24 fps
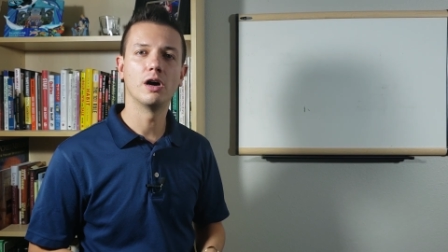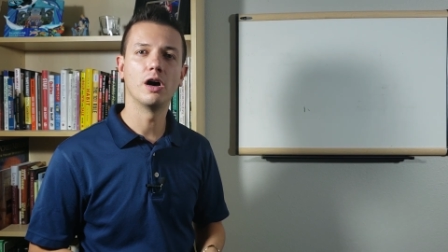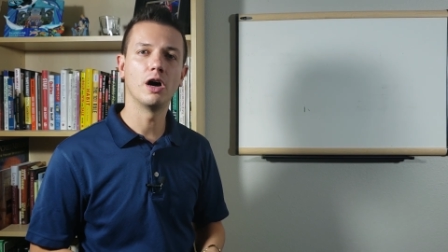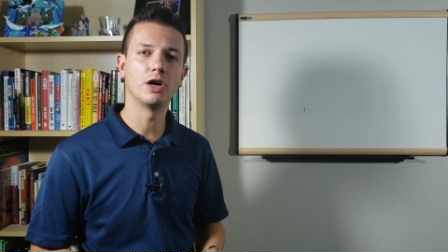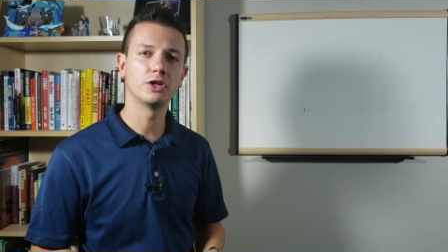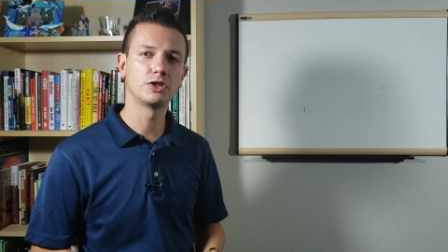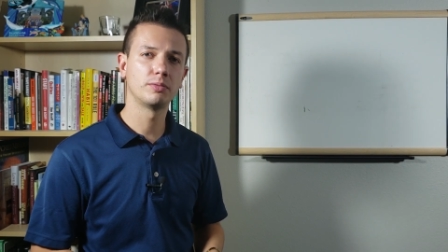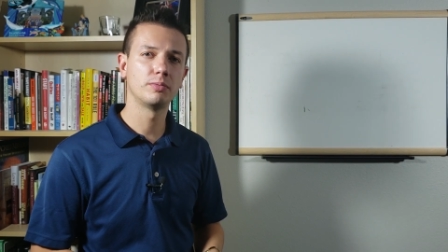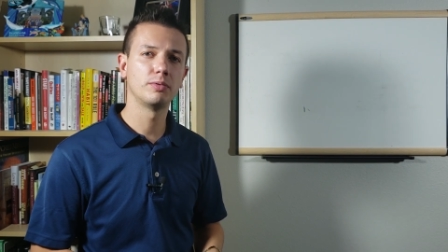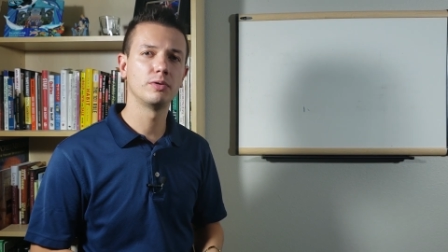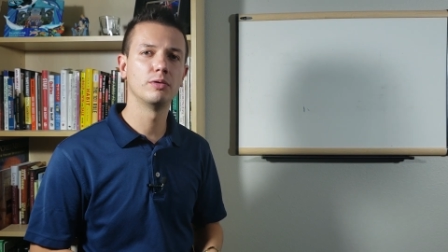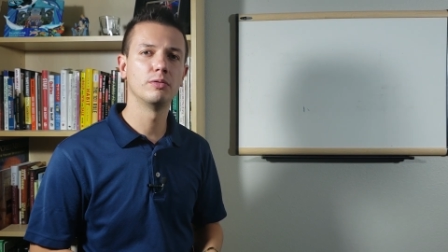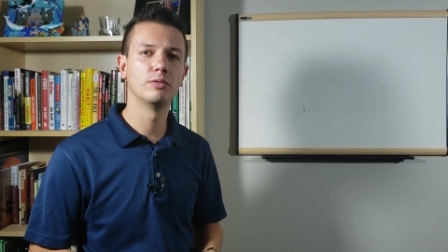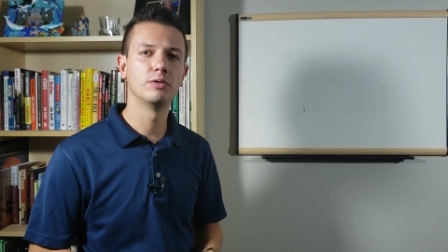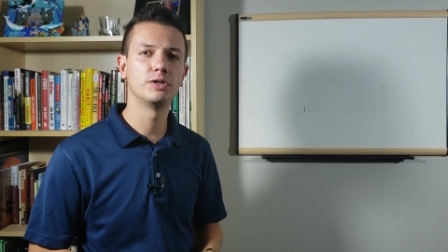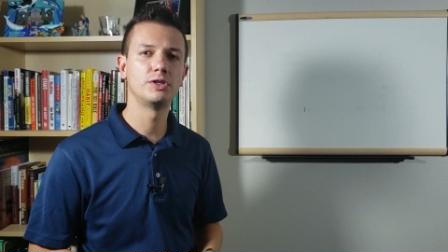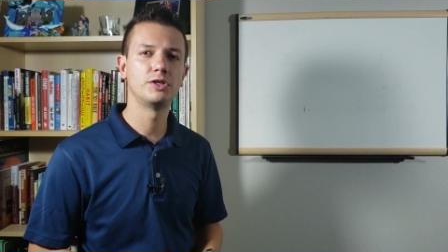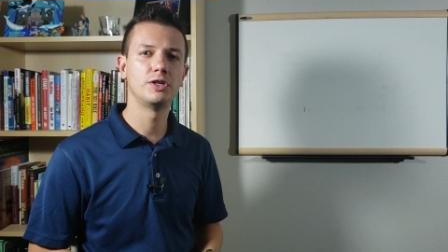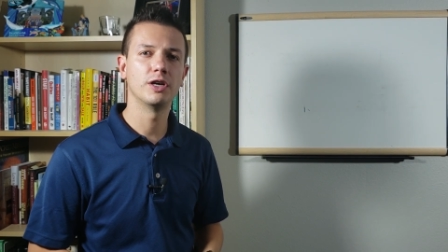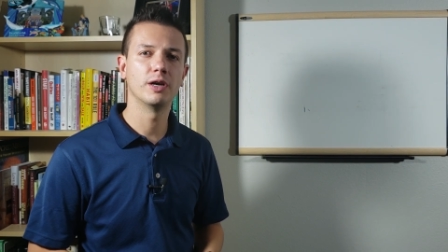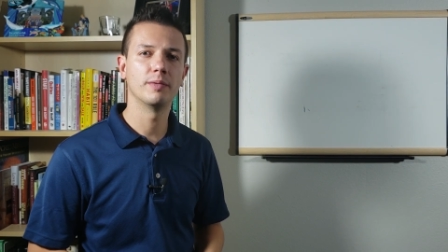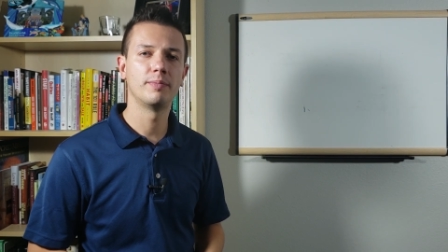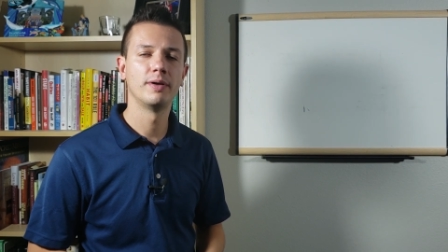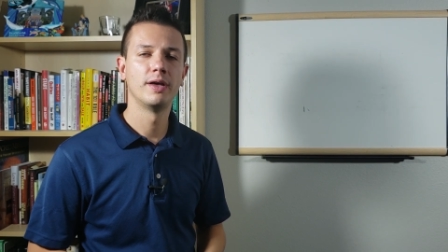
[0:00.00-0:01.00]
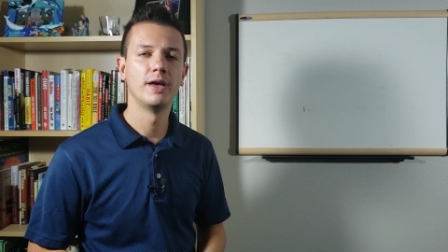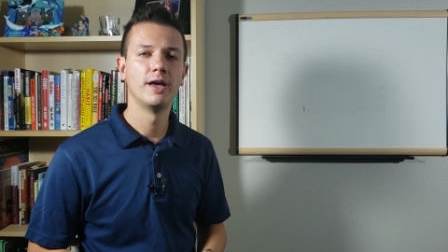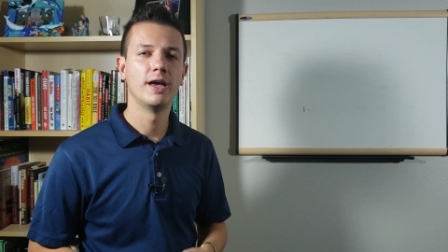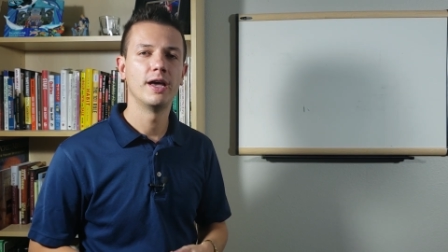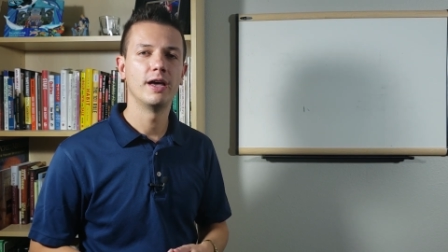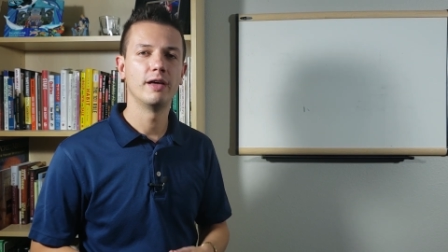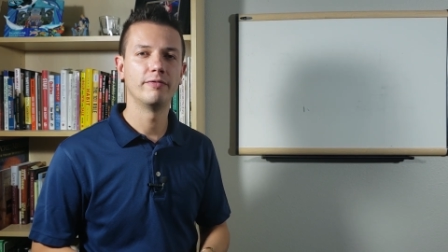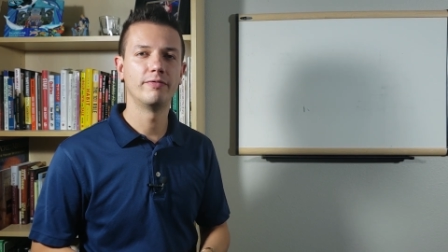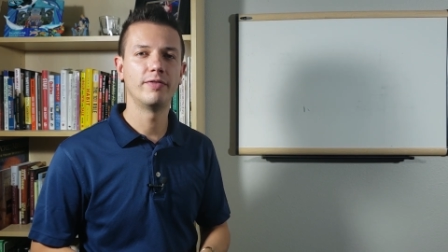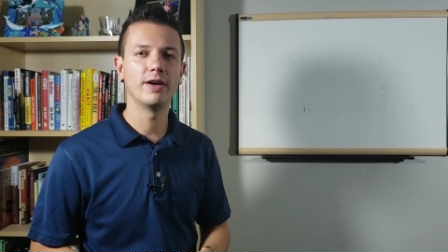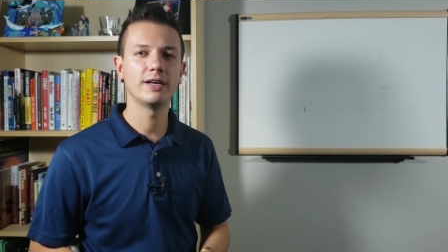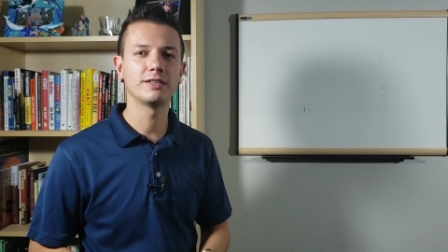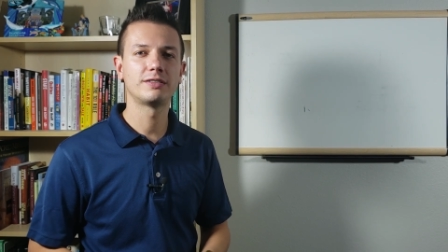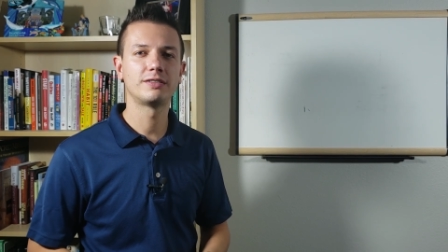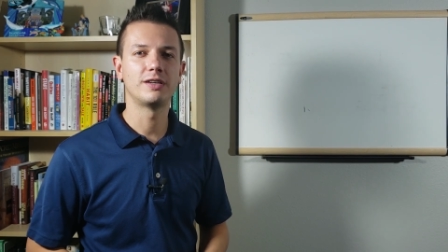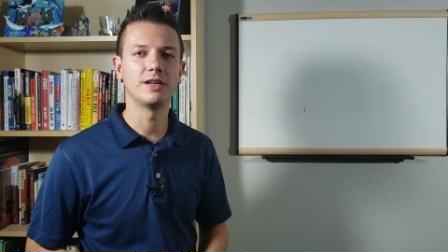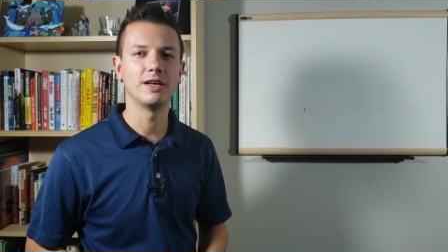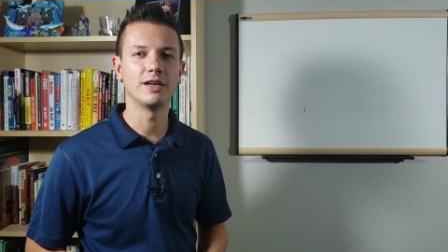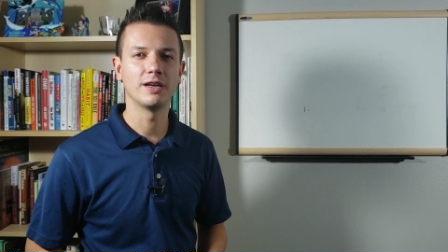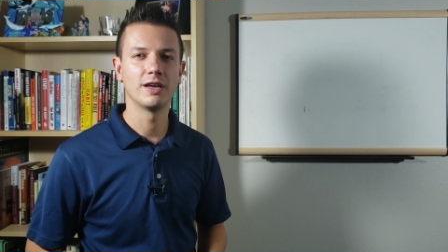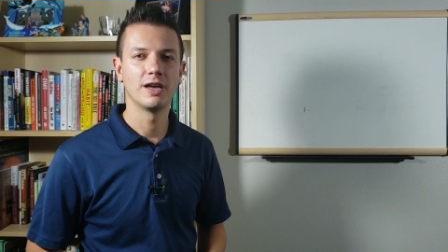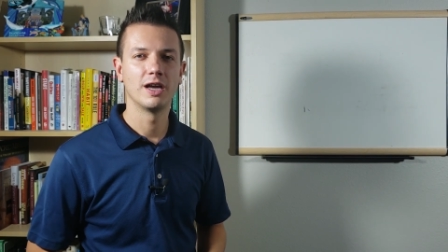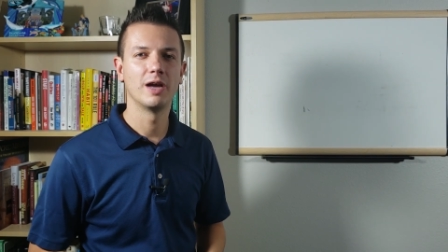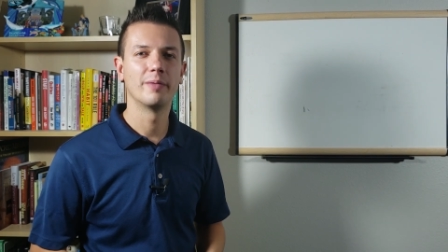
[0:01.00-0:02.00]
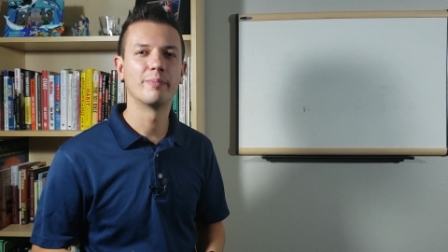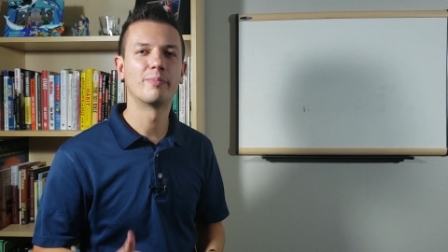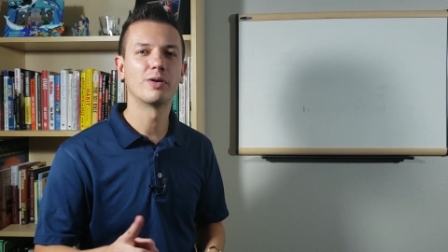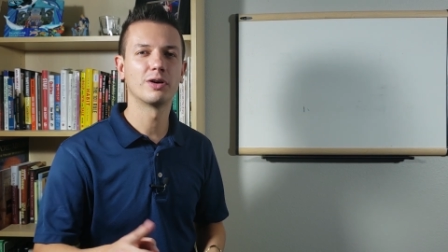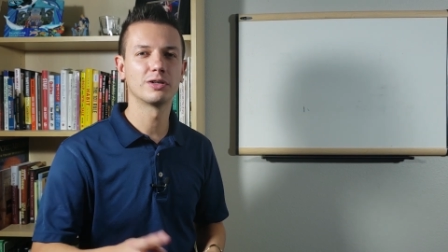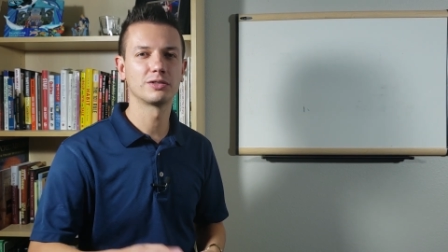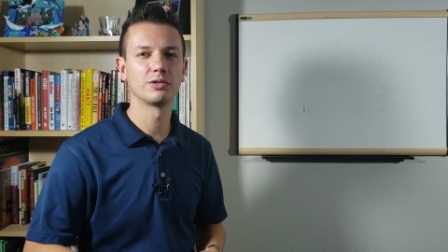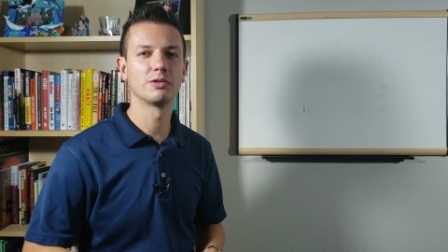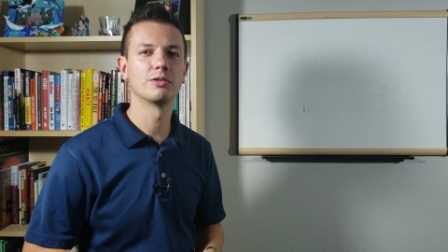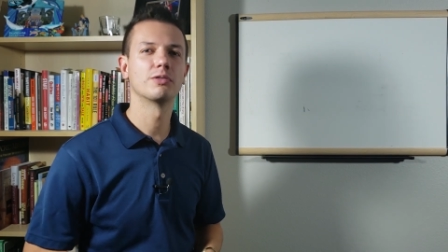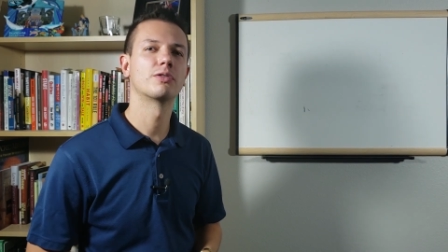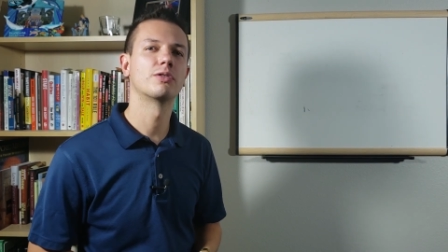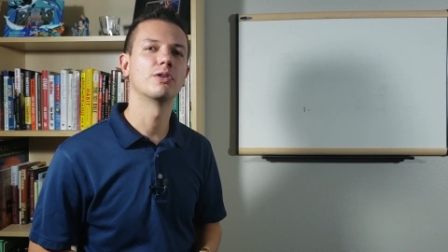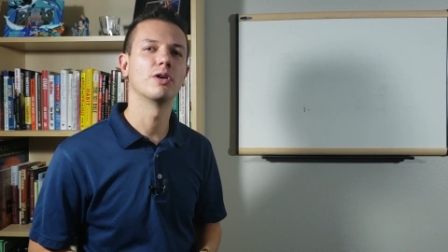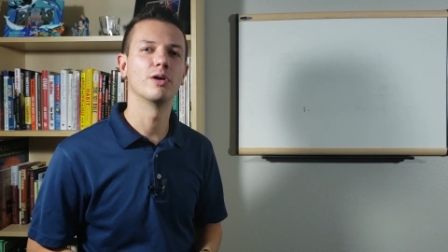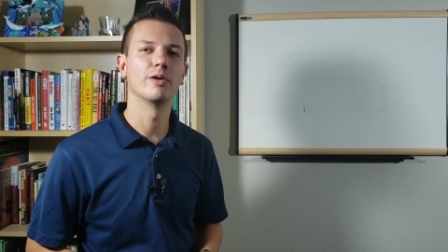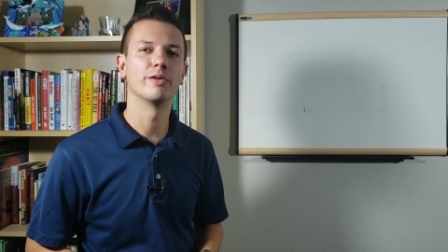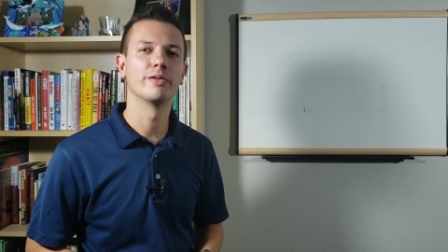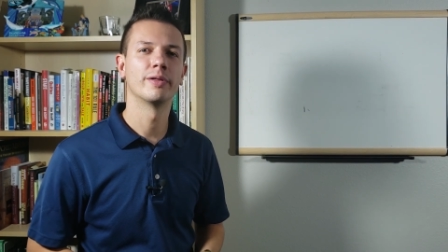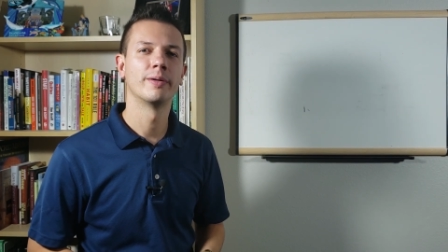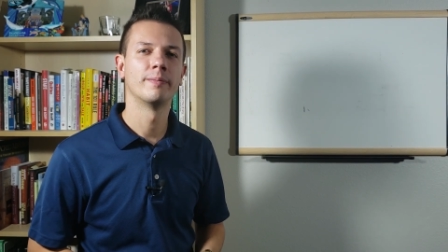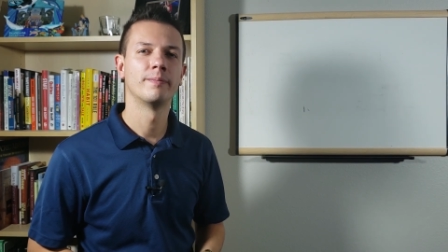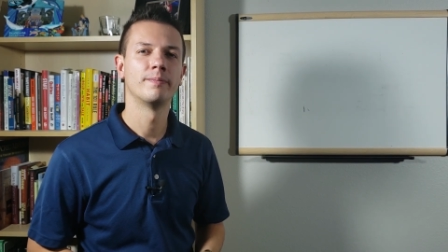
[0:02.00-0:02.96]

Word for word: entrepreneurship, investing, and personal growth.